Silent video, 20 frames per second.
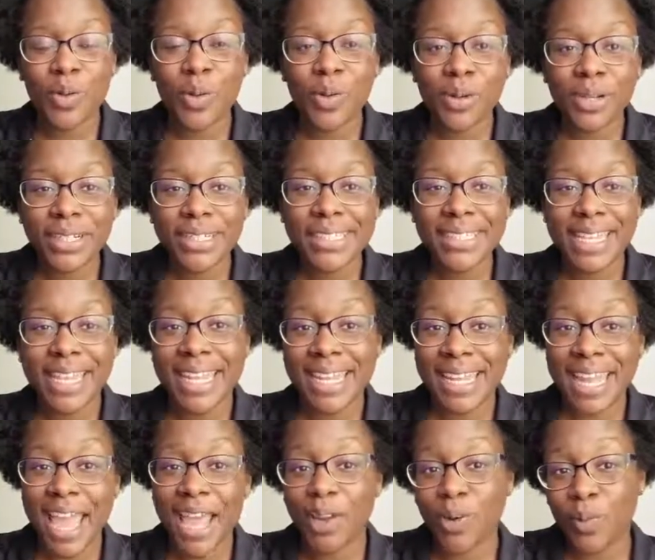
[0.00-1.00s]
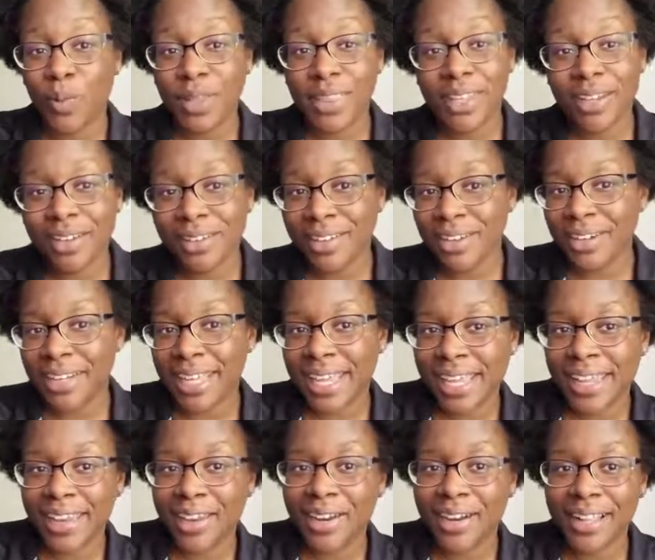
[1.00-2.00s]
order to connect what they're learning
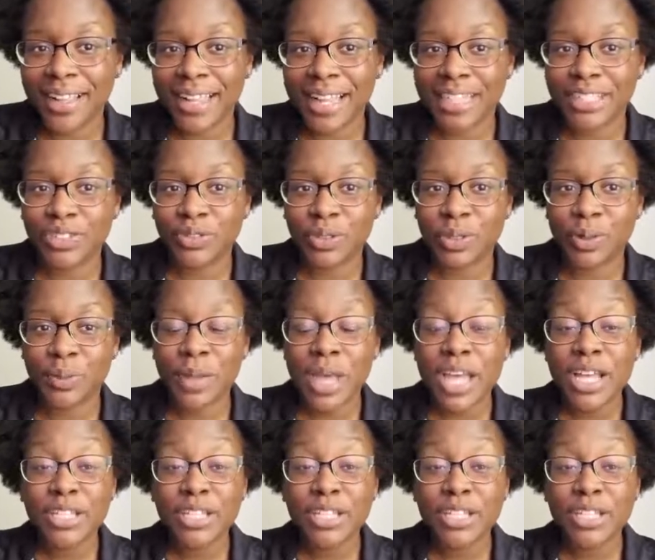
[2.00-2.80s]
in your classroom